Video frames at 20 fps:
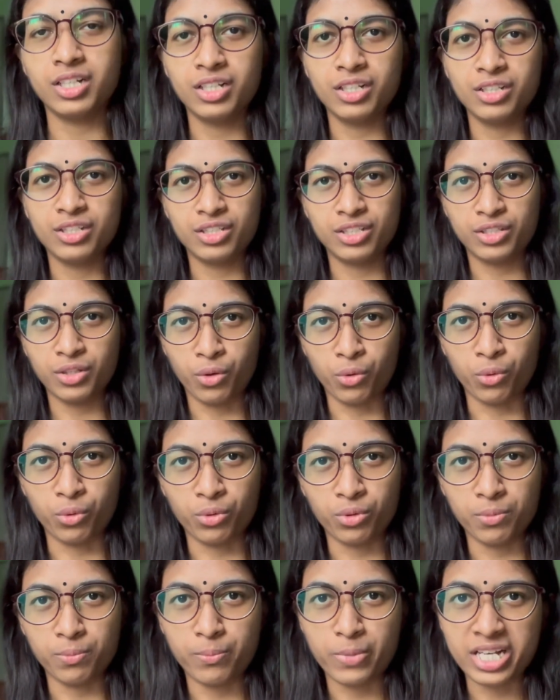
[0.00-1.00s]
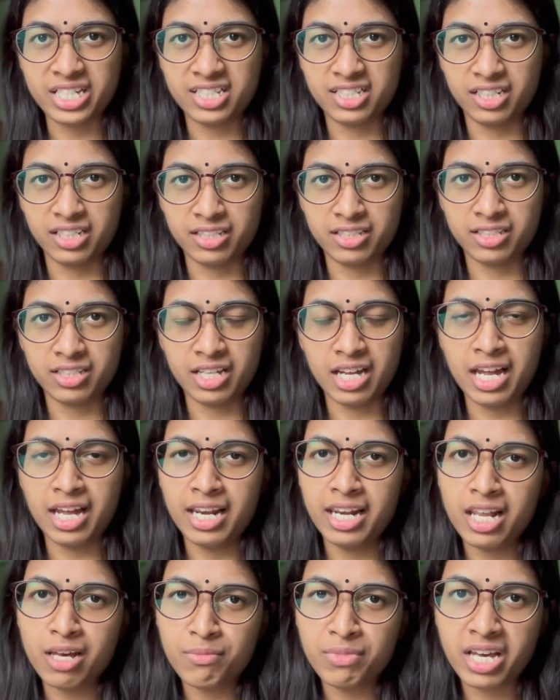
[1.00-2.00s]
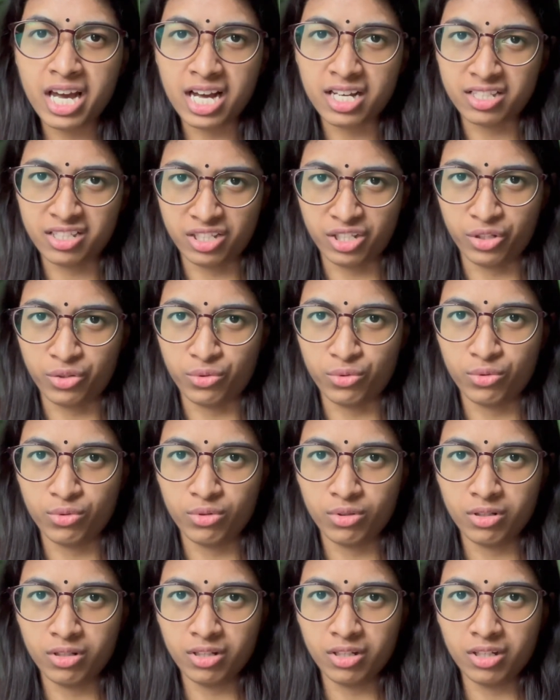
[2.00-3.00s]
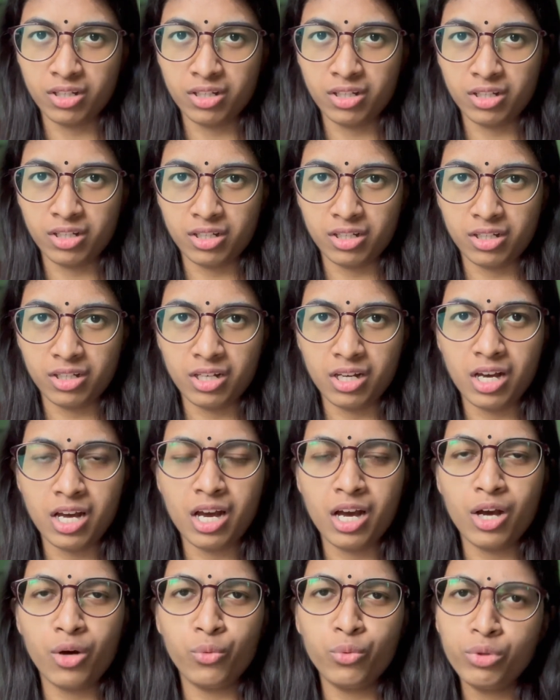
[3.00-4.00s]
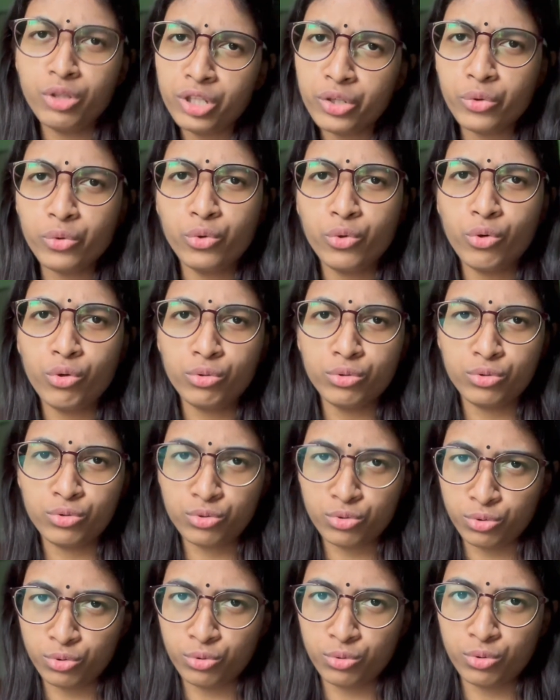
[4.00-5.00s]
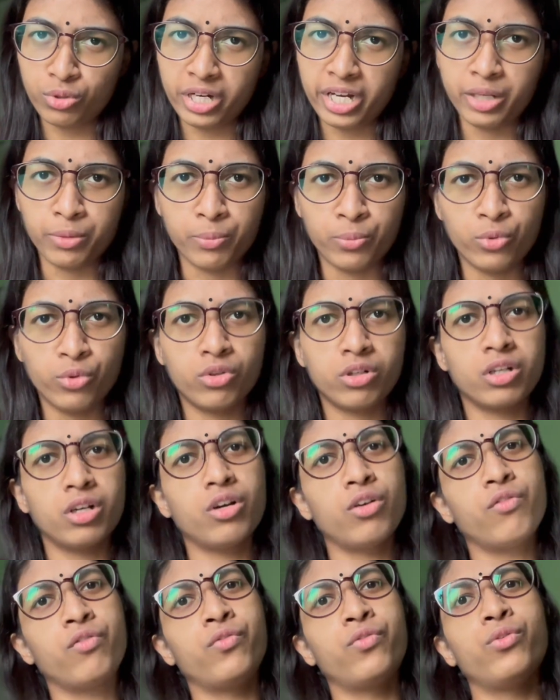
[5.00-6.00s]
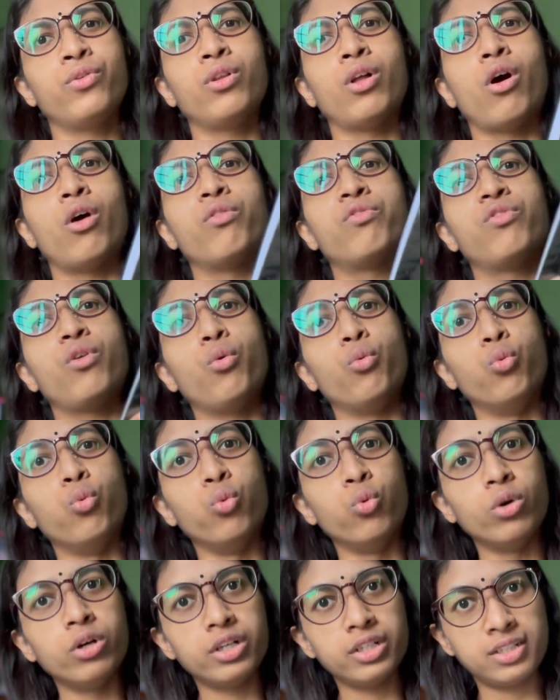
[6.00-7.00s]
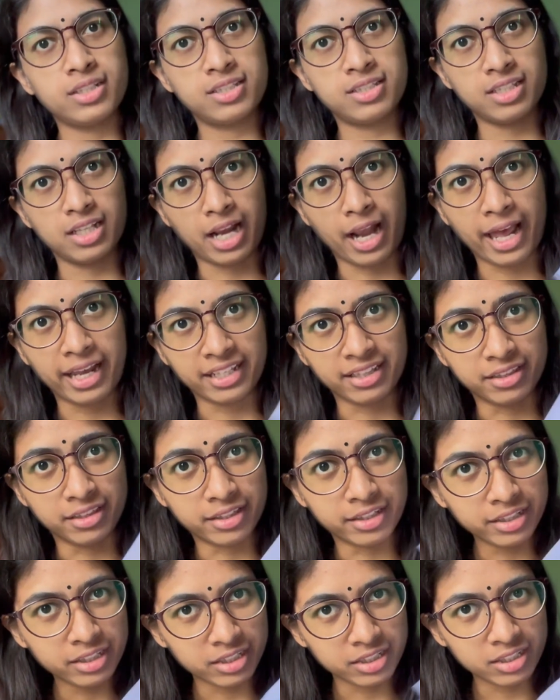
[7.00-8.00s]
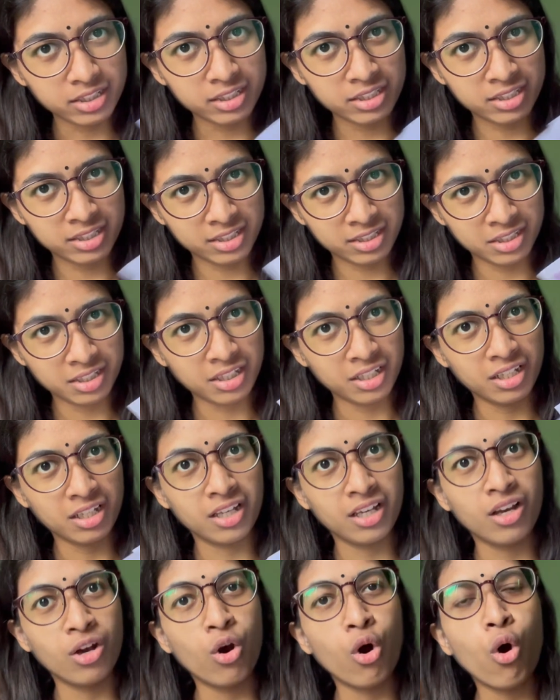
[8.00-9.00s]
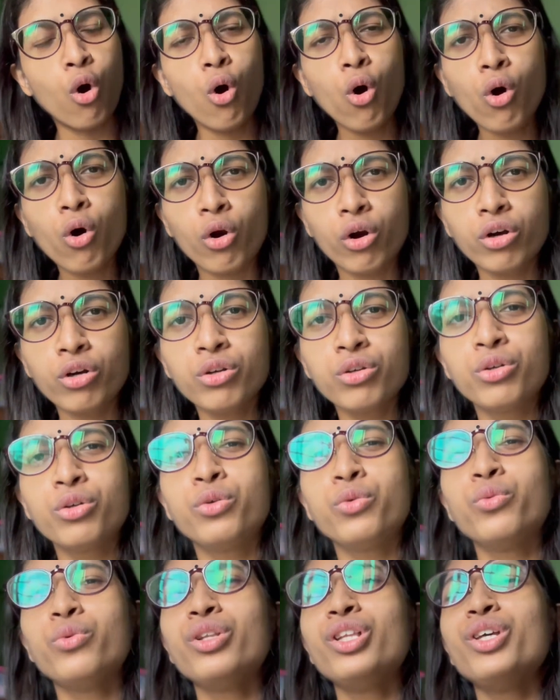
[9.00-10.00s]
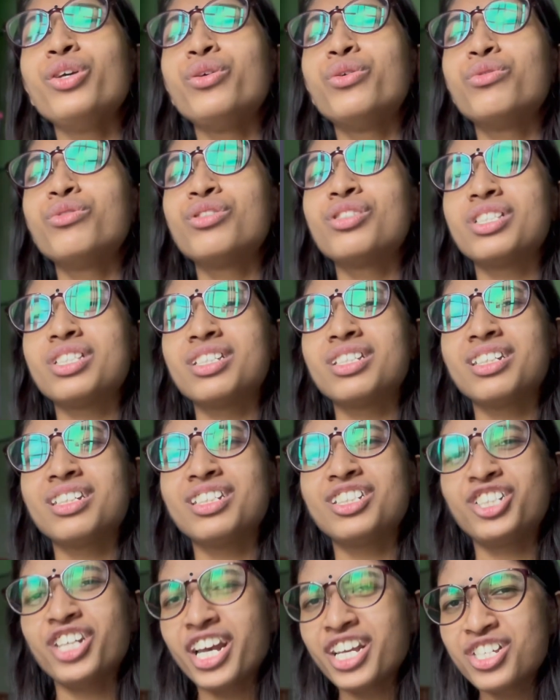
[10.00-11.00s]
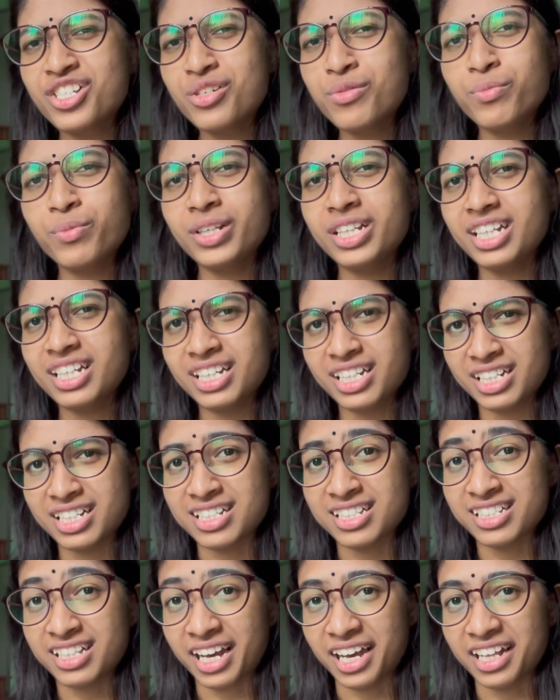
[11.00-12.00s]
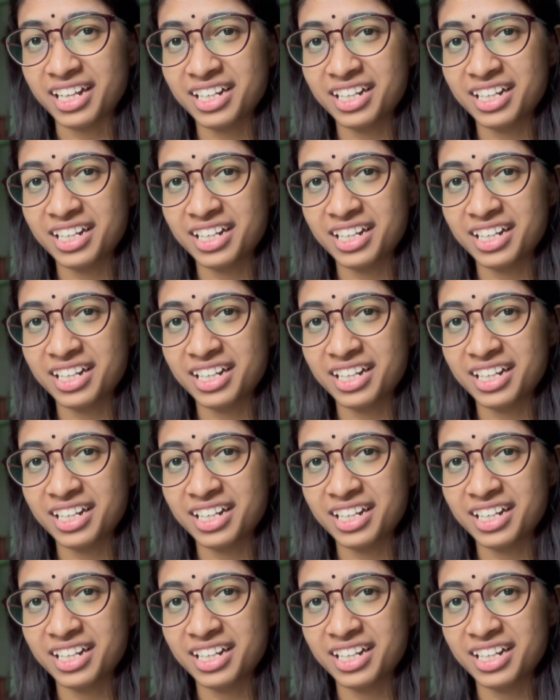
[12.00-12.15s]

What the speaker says: So, besties, let me ask you, will you go through a book full of words like this, or will you use Chat GPT instead?